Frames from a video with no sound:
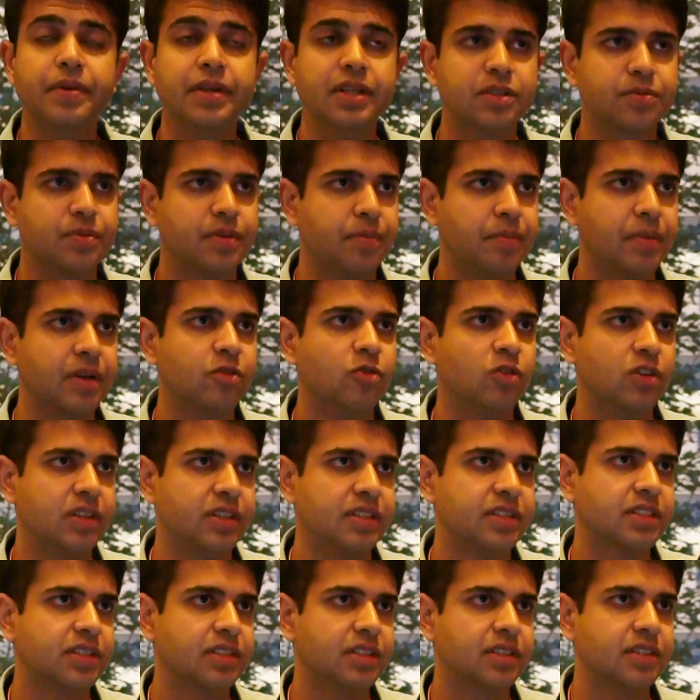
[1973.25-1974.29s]
has been a big one.
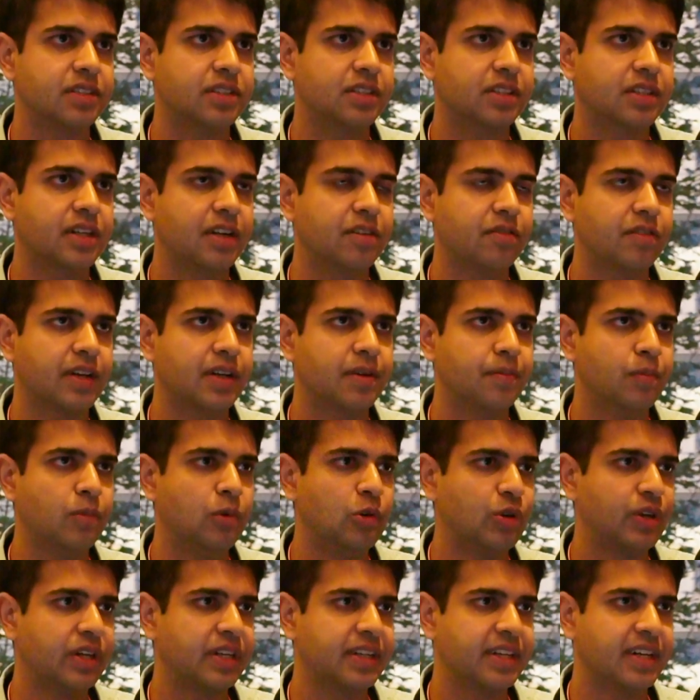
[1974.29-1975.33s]
It's kind of like a
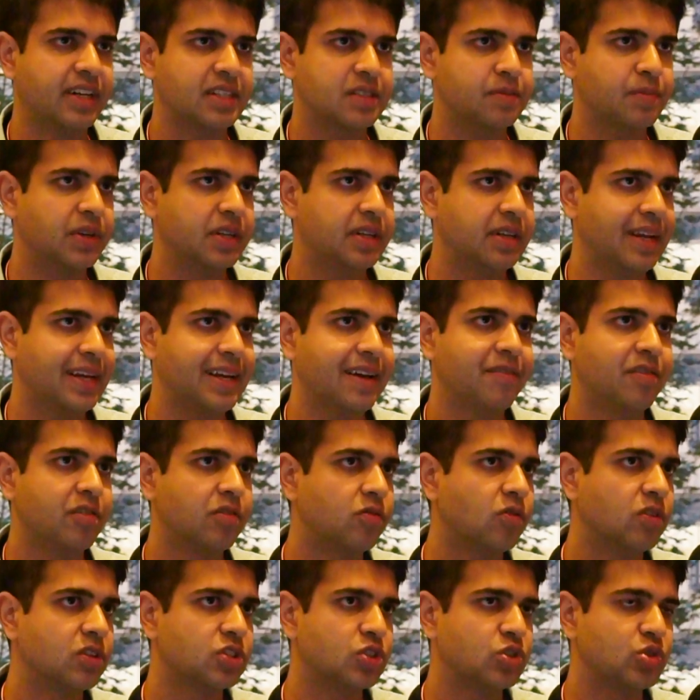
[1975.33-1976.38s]
boring task, but like everyone
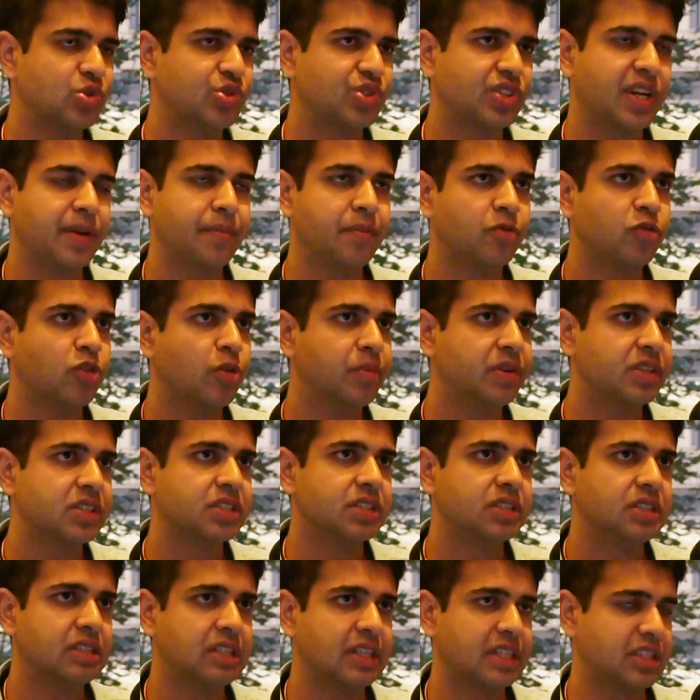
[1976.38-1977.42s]
wants to scrape
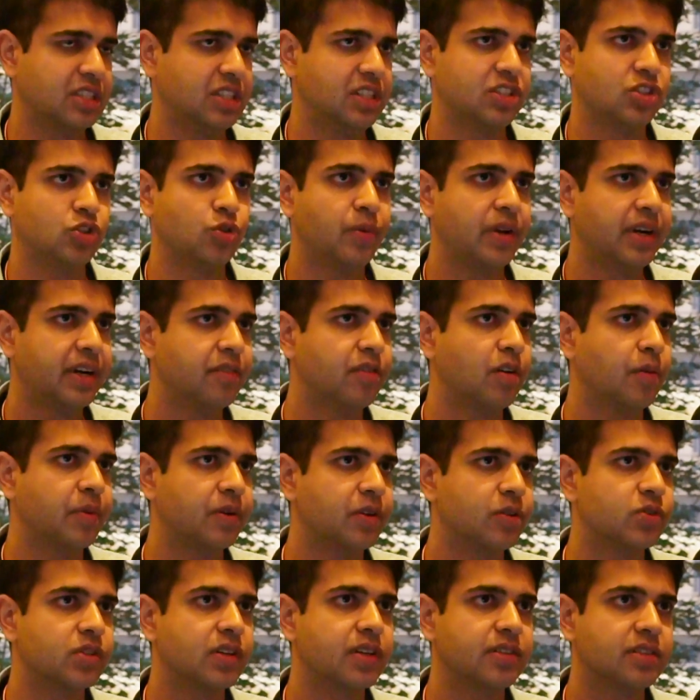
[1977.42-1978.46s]
information. Like there's so many developer
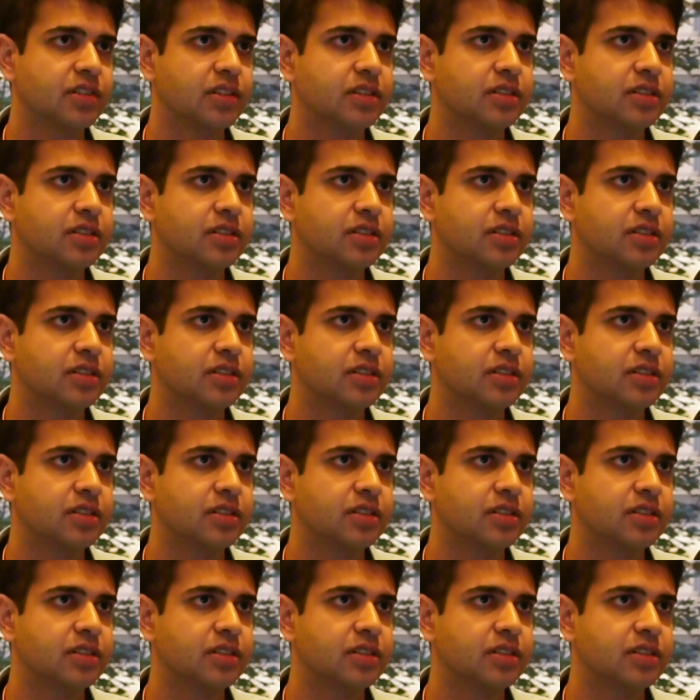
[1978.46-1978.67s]
use cases.